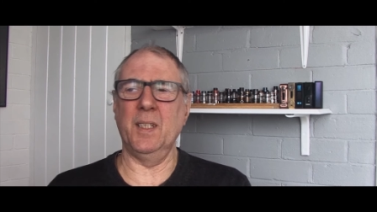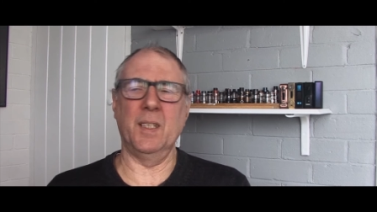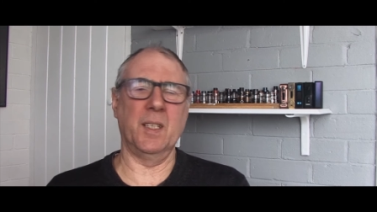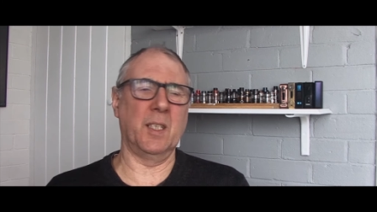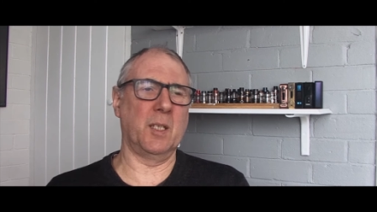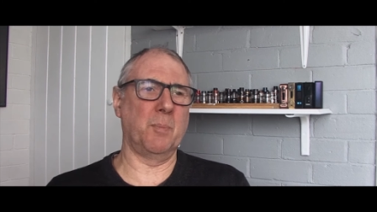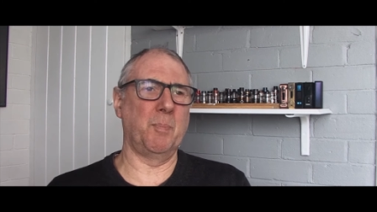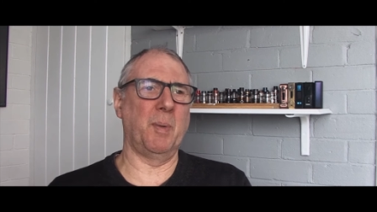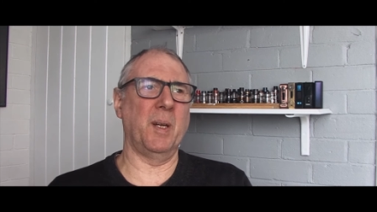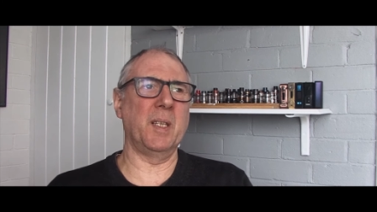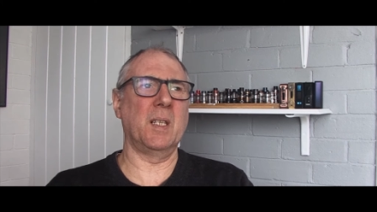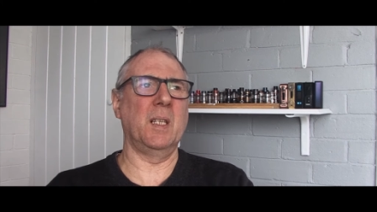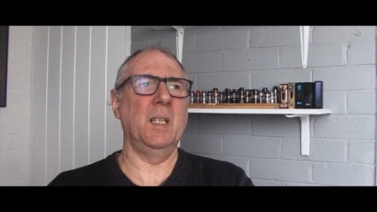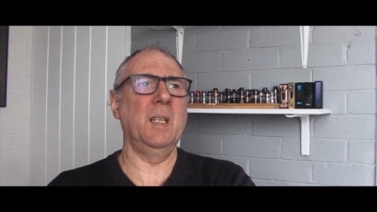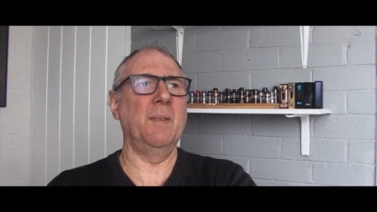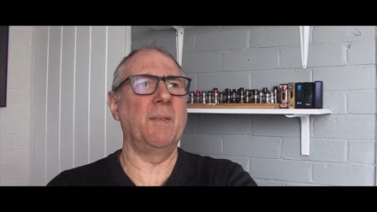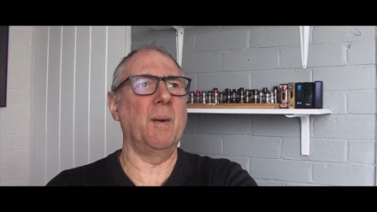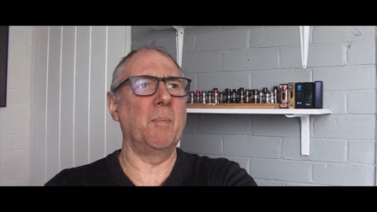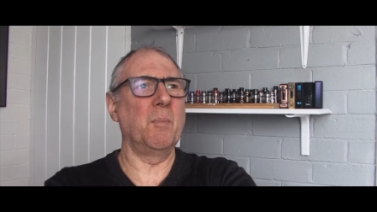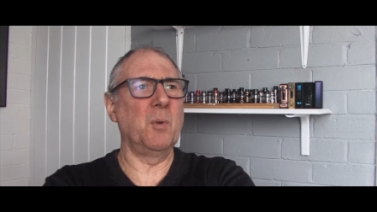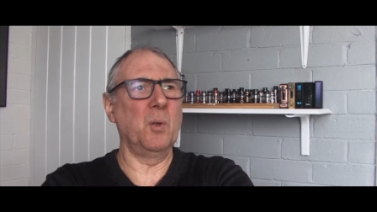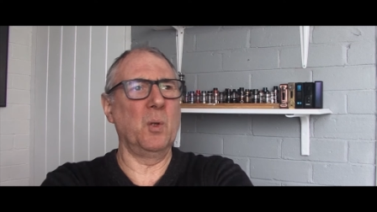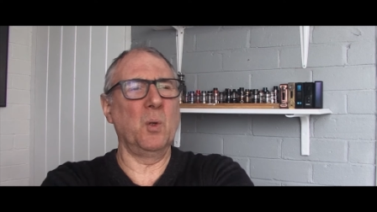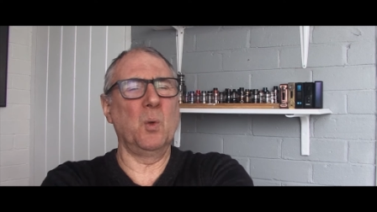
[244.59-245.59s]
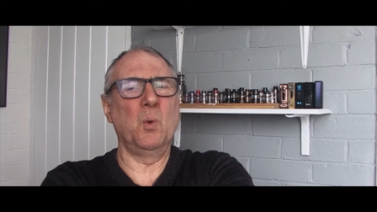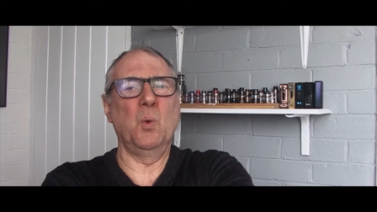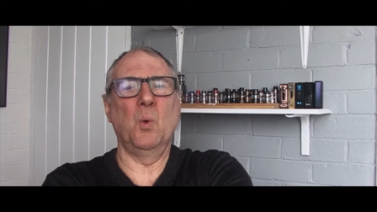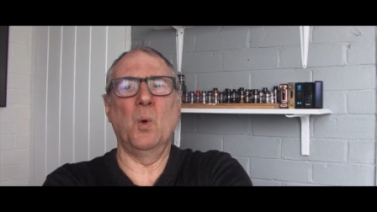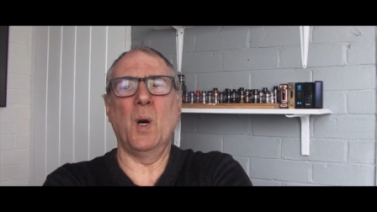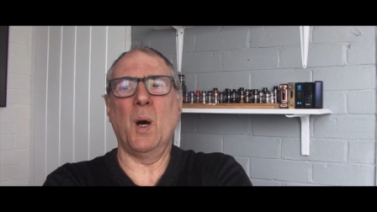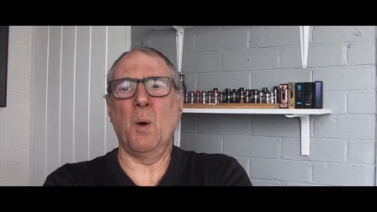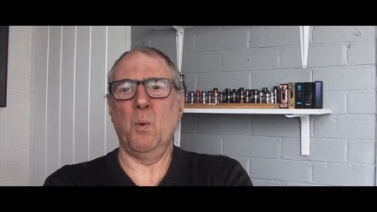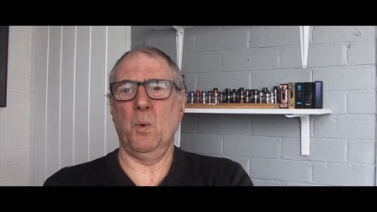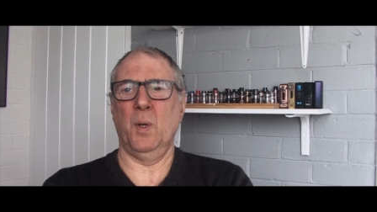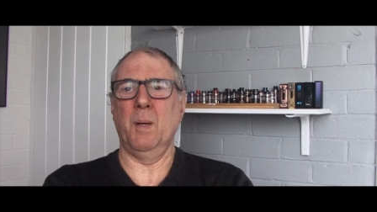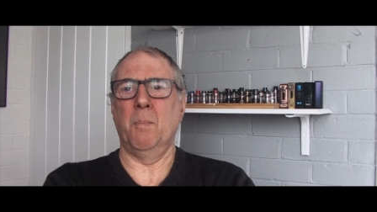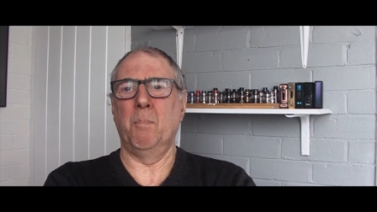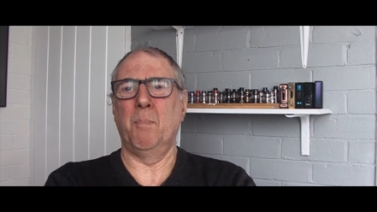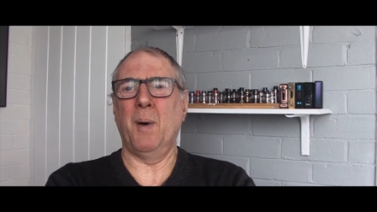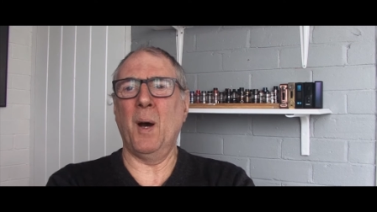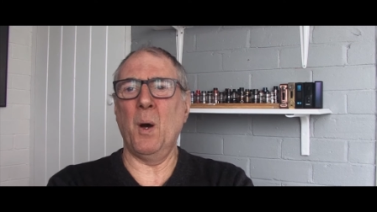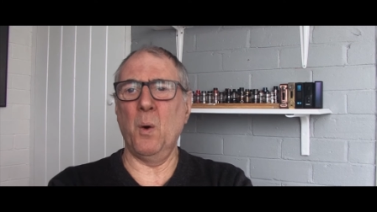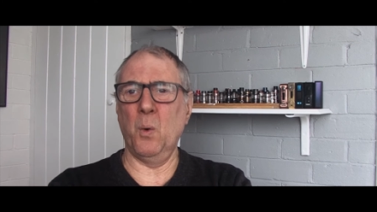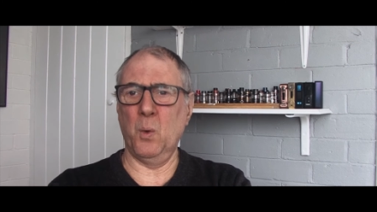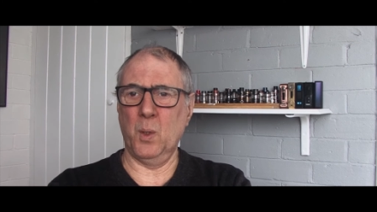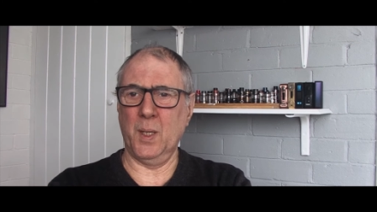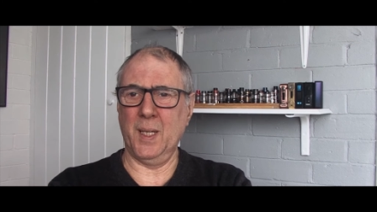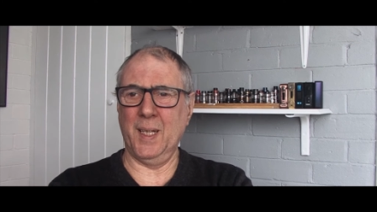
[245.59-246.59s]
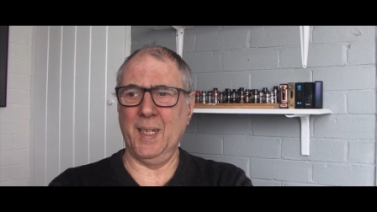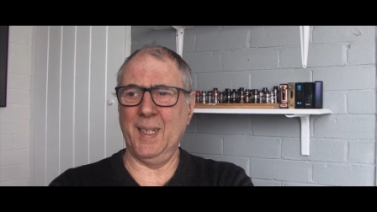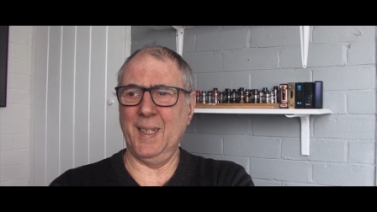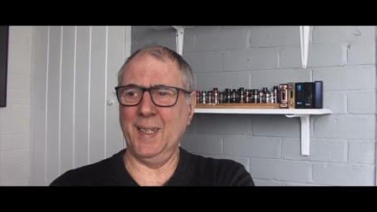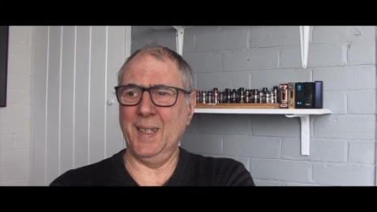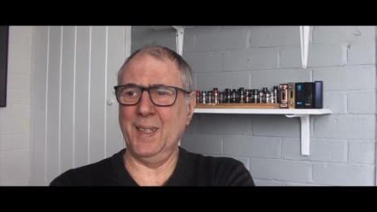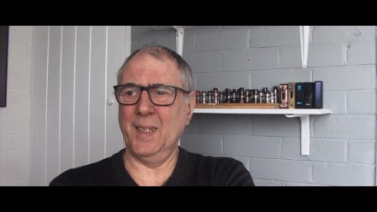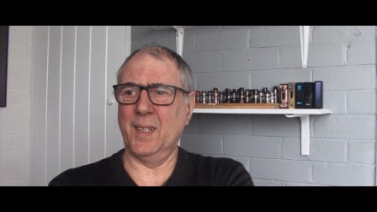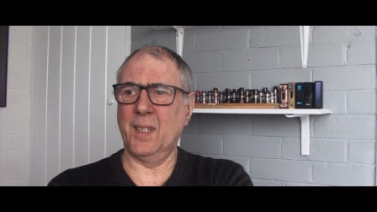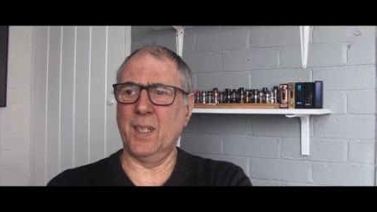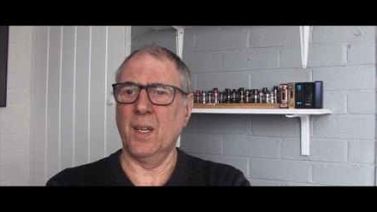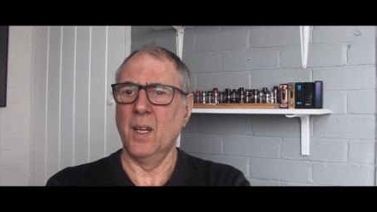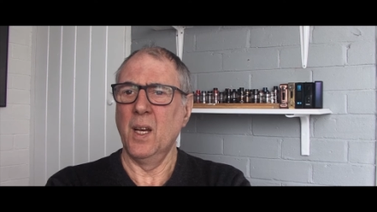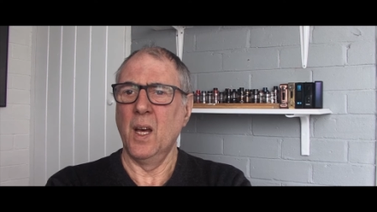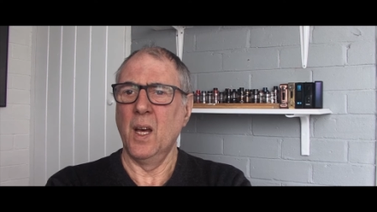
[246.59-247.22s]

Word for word: especially if I'm going to go out and about, is